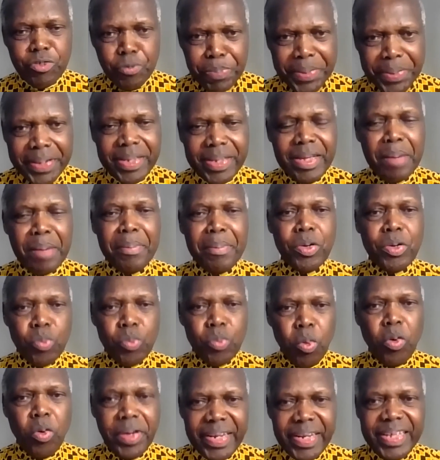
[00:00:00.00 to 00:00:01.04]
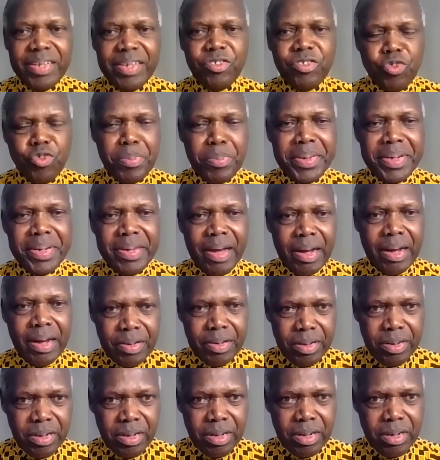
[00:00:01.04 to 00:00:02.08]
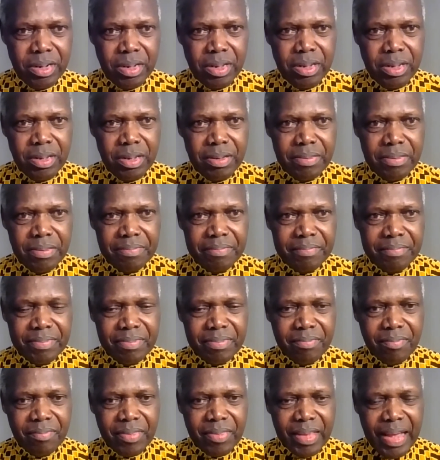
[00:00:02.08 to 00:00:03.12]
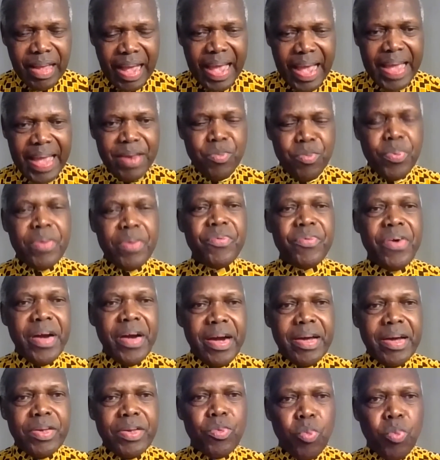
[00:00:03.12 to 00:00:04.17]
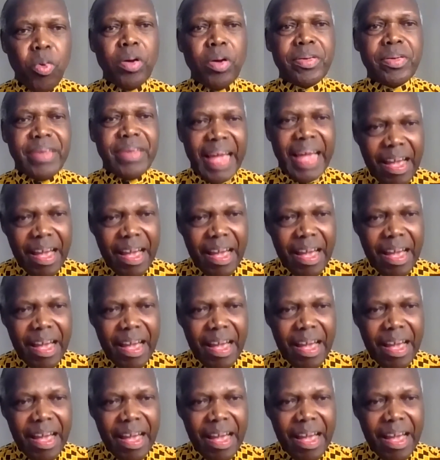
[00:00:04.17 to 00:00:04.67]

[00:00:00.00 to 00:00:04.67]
speaking about what needs to be done. And we've heard what